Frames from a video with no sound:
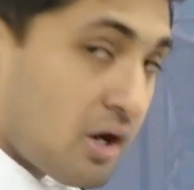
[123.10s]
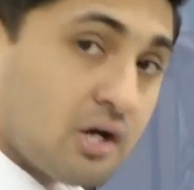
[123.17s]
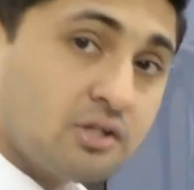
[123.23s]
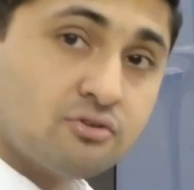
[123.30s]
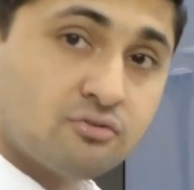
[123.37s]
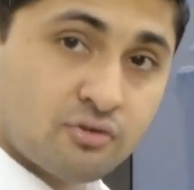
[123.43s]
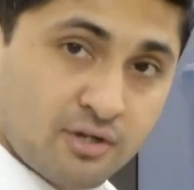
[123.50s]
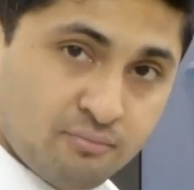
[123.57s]
other
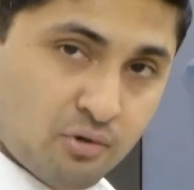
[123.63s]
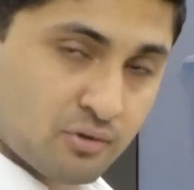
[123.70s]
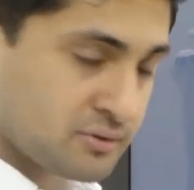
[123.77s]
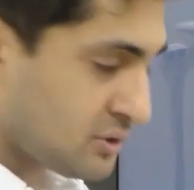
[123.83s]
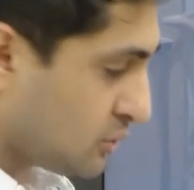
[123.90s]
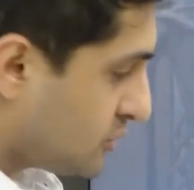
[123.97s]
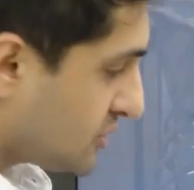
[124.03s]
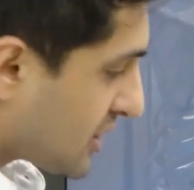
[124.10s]
3
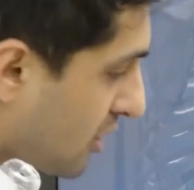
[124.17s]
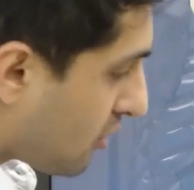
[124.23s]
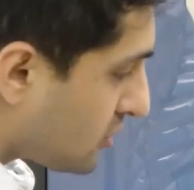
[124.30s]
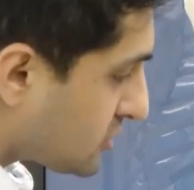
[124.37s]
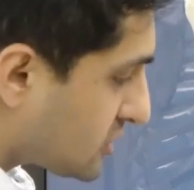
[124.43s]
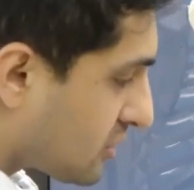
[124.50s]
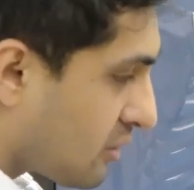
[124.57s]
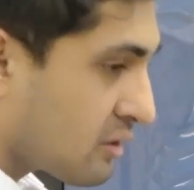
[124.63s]
bones, which are
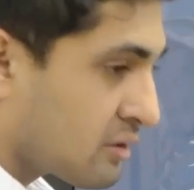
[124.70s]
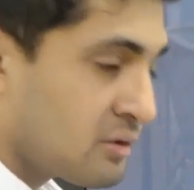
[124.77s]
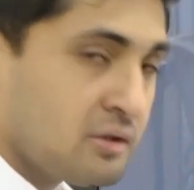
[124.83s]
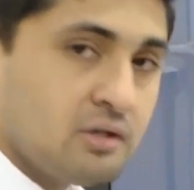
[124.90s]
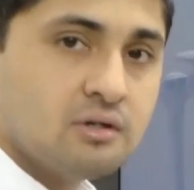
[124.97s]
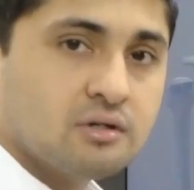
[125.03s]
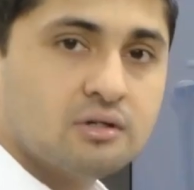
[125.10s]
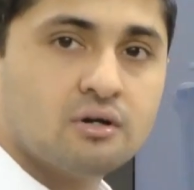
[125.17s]
also called
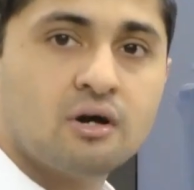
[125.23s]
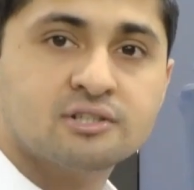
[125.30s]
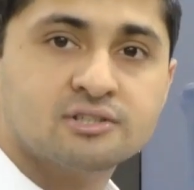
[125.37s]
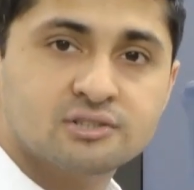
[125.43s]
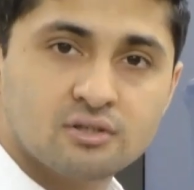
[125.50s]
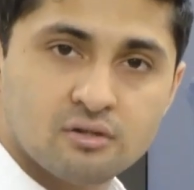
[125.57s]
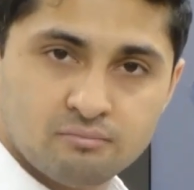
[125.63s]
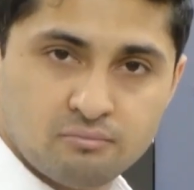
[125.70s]

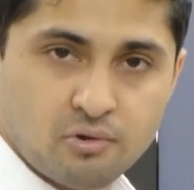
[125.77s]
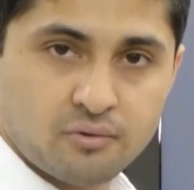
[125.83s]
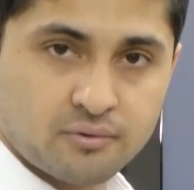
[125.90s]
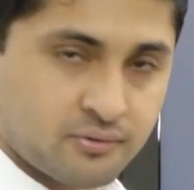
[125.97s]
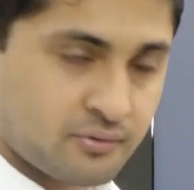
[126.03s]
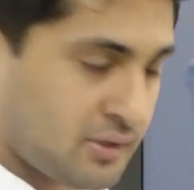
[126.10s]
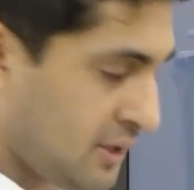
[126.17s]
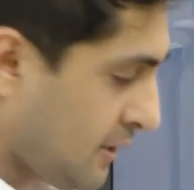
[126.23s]
coxal bone,
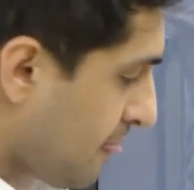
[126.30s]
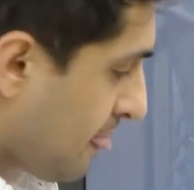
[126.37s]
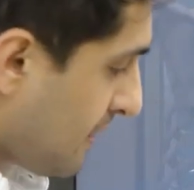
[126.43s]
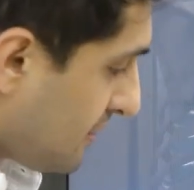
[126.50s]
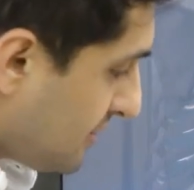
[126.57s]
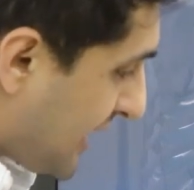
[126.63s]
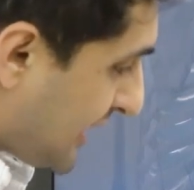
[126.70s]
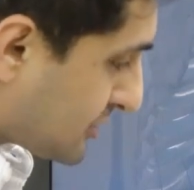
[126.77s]
okay?
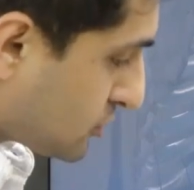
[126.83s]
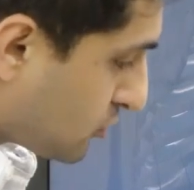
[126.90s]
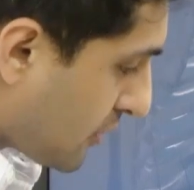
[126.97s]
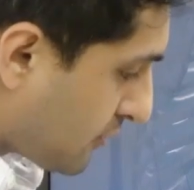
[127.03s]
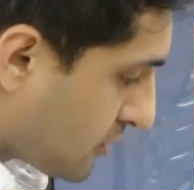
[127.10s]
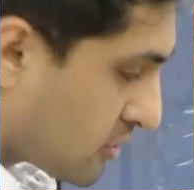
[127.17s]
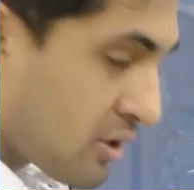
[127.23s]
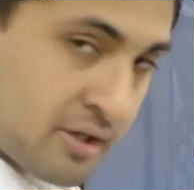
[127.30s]
That's what we
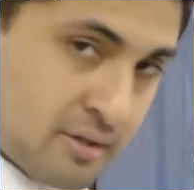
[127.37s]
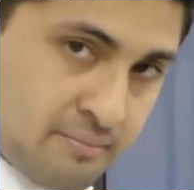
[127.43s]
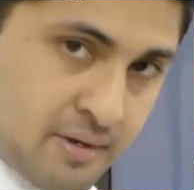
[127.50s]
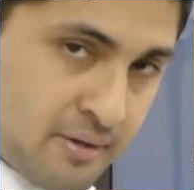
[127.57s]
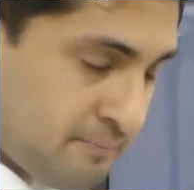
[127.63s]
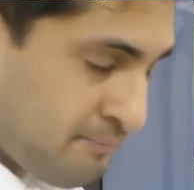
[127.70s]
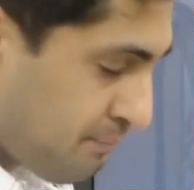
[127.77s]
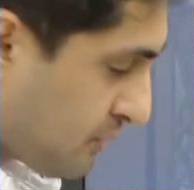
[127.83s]
have to talk
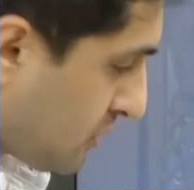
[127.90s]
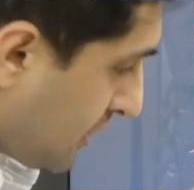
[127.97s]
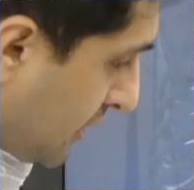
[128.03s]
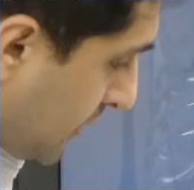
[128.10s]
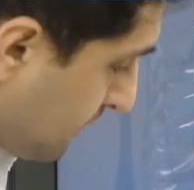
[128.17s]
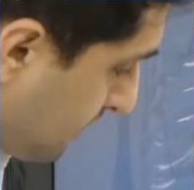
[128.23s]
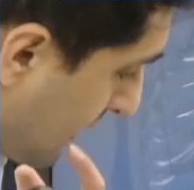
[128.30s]
about, okay?